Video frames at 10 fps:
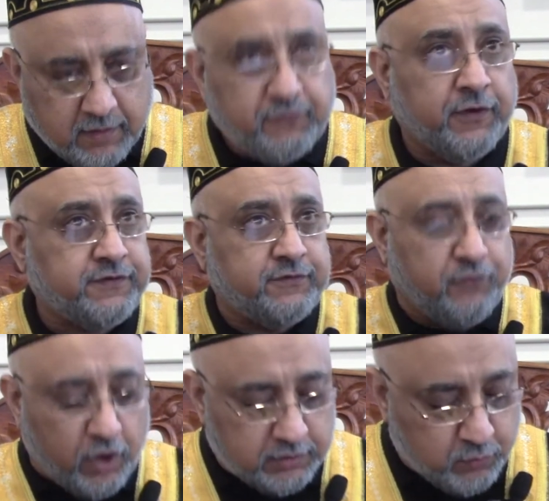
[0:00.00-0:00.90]
First of
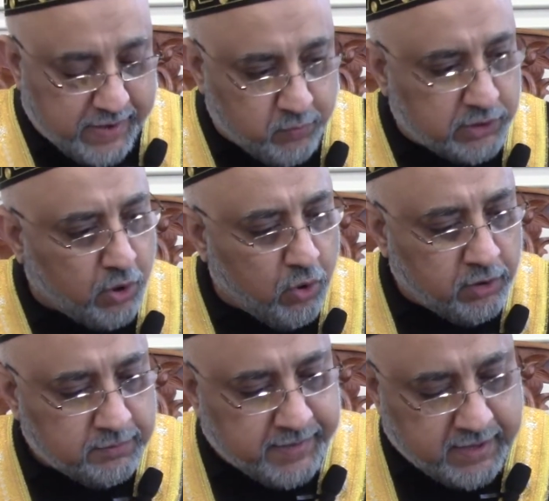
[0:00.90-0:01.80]
all, we will
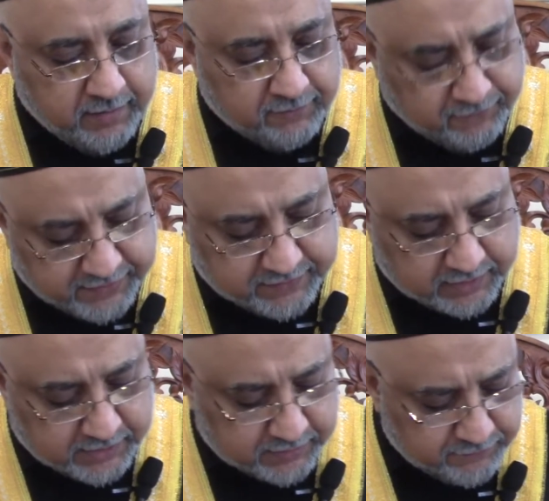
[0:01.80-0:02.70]
all be
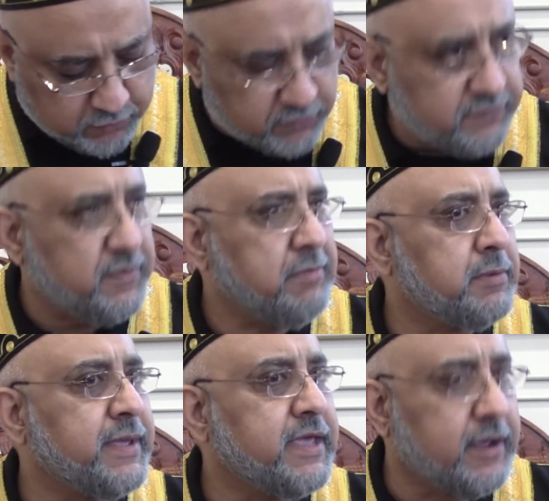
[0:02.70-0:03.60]
vigilant, of course. We
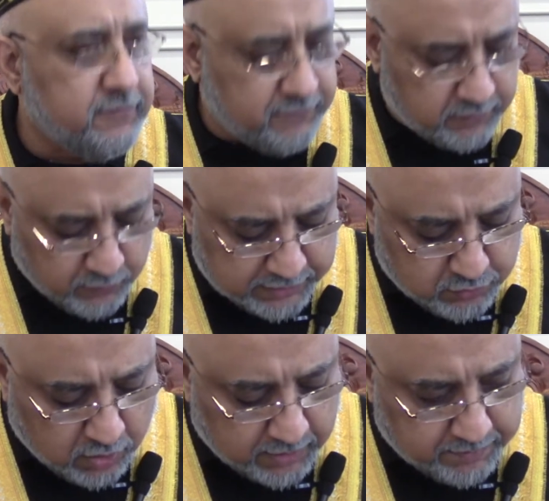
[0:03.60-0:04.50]
will be careful. We'll
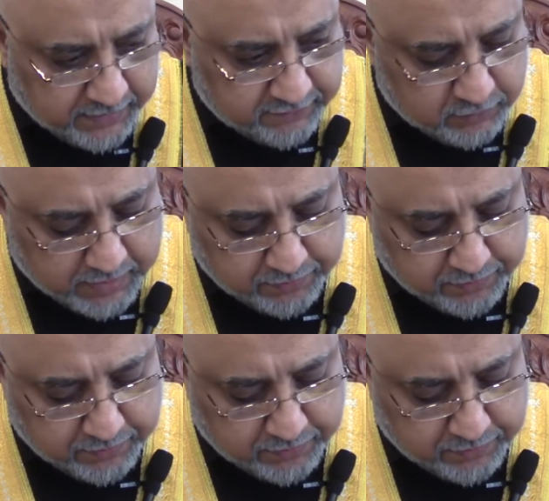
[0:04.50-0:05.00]
do our best to be